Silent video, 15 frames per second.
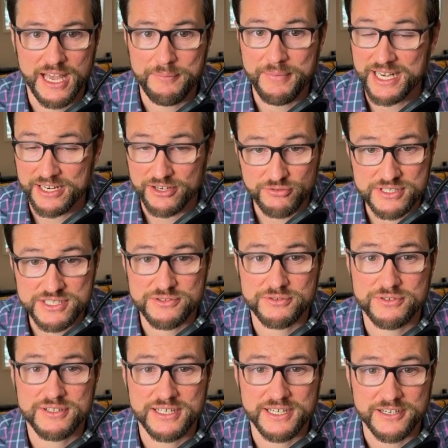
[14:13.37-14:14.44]
I made it crystal
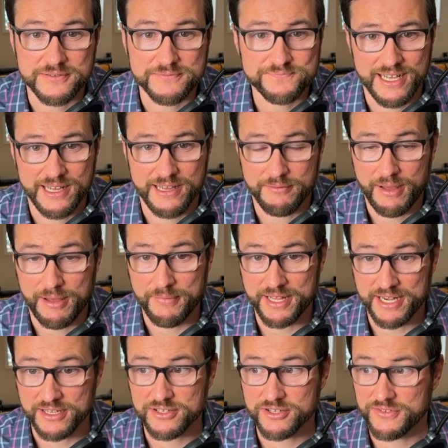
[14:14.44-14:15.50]
clear. I made
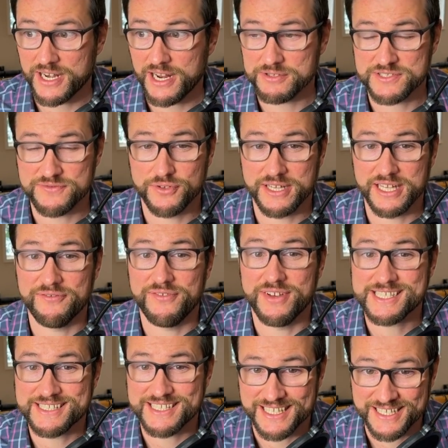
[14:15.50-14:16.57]
it clear that I was fully
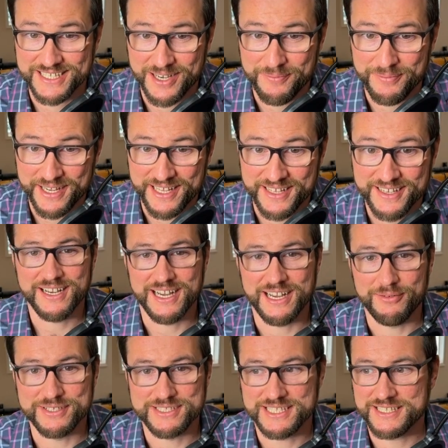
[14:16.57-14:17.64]
invested in the company. I
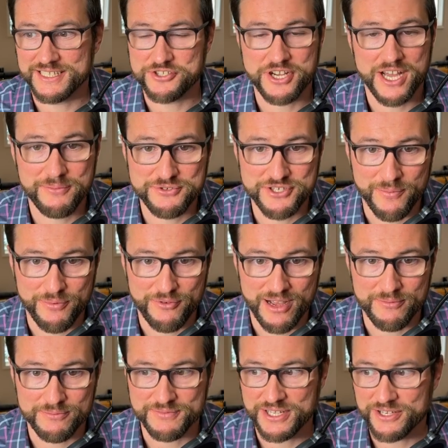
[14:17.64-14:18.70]
wasn't a job jumper.
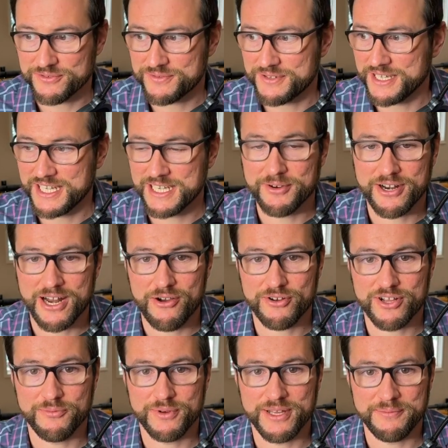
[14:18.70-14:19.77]
I'm here thinking about how
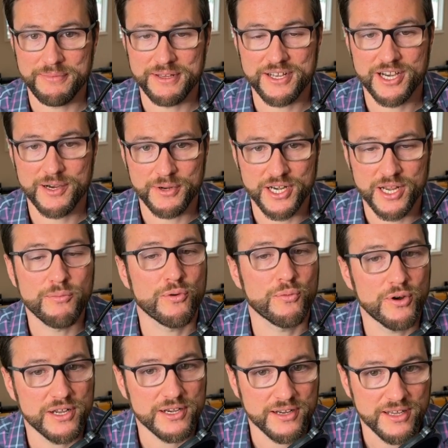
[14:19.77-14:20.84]
can we become a number
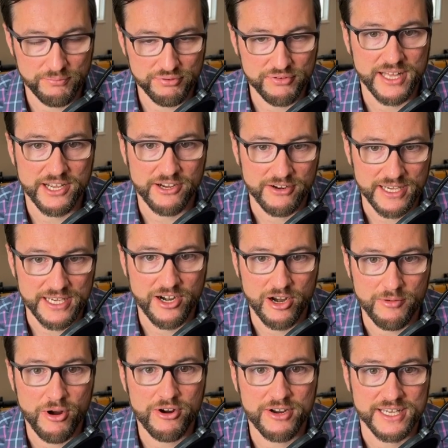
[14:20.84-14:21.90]
one player in
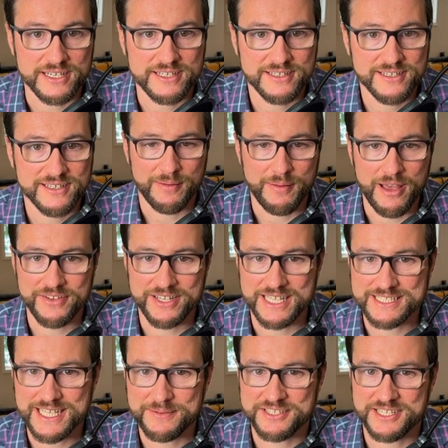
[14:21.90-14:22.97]
our market. I'm having these
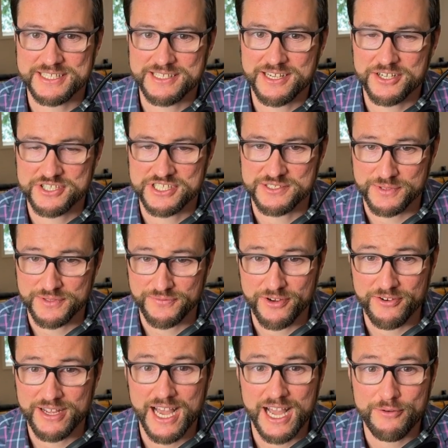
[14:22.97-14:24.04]
types of discussions with
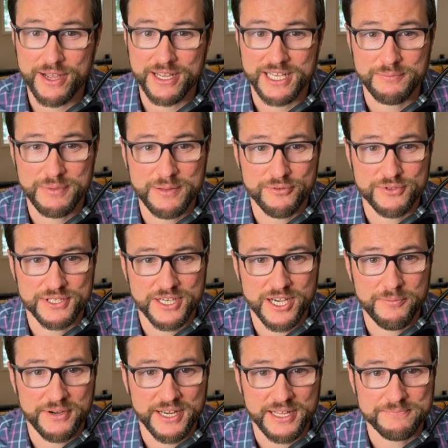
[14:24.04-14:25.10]
very high-ranking people in the
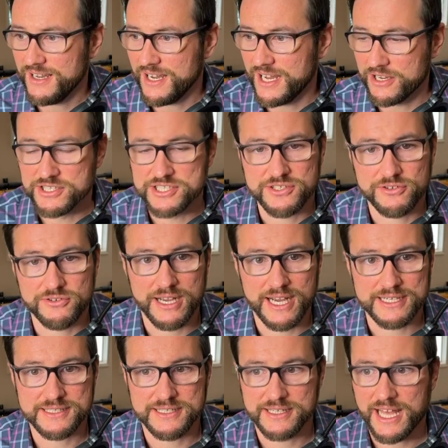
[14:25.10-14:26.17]
company. I also
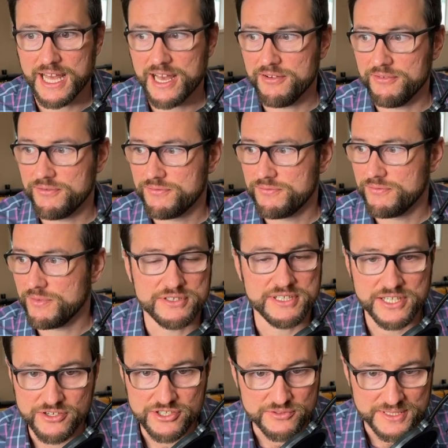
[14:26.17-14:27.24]
got to have
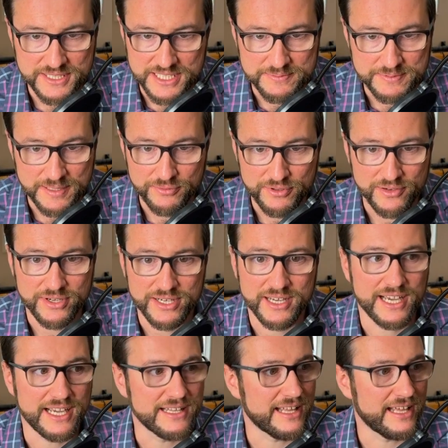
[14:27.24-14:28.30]
dinners with these people every
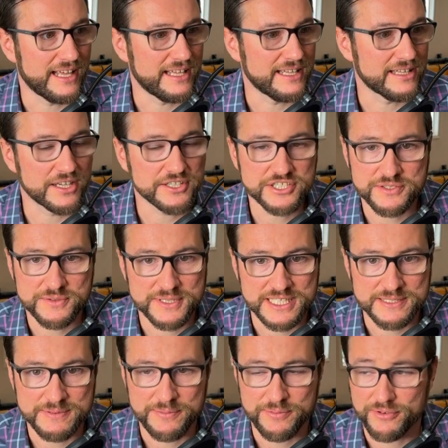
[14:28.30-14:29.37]
night and lunches with
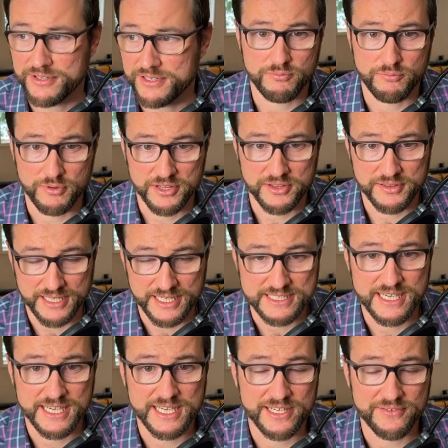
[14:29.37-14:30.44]
these people. And with the
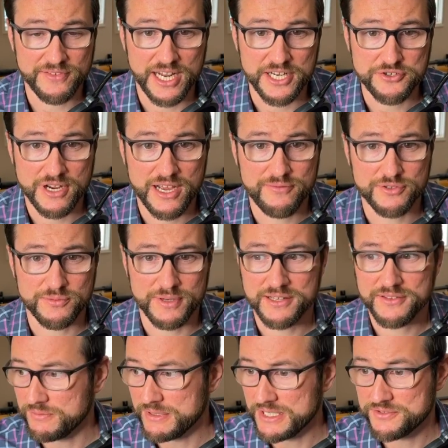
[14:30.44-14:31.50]
executive that I traveled
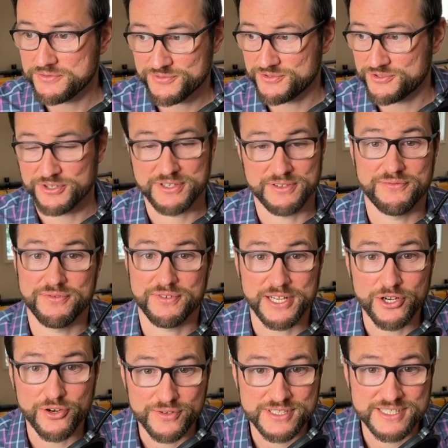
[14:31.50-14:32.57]
with, we took a flight
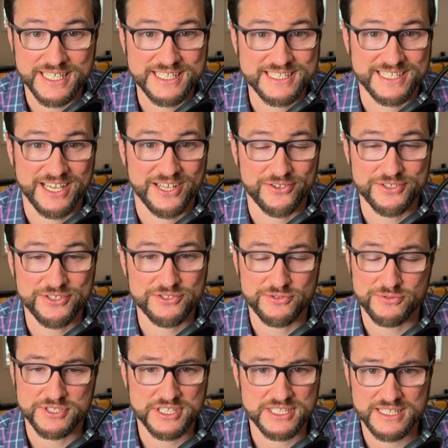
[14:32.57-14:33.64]
overseas together too. So there
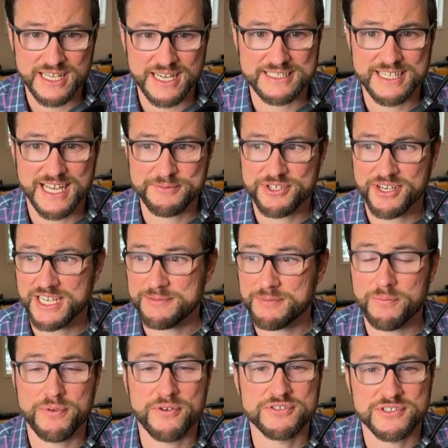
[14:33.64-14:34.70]
was just a lot of time talking
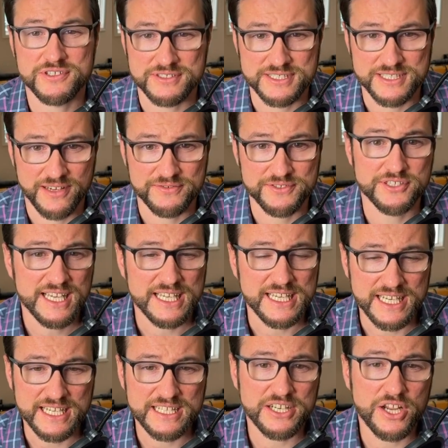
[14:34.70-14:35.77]
about personal stuff too,
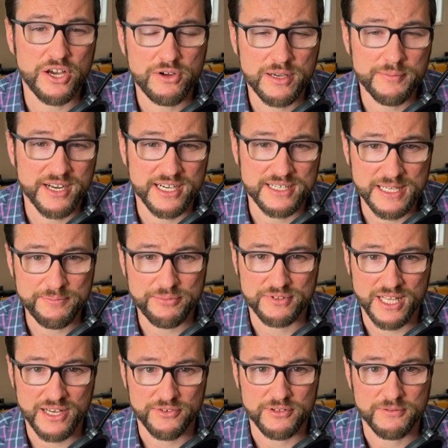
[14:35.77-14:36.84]
getting to know him on a deeper
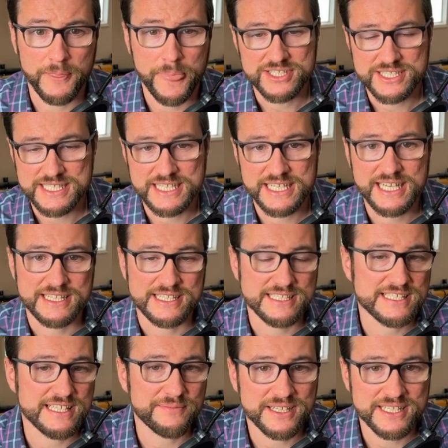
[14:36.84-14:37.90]
level. This is key. This
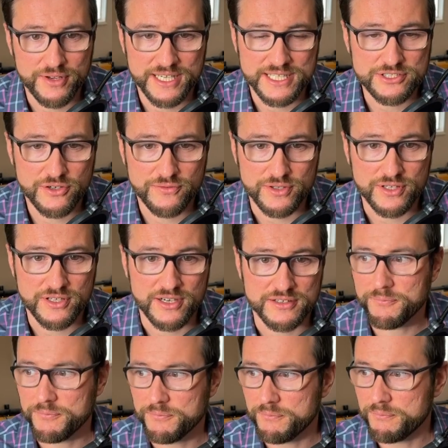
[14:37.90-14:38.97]
is something that gets overlooked.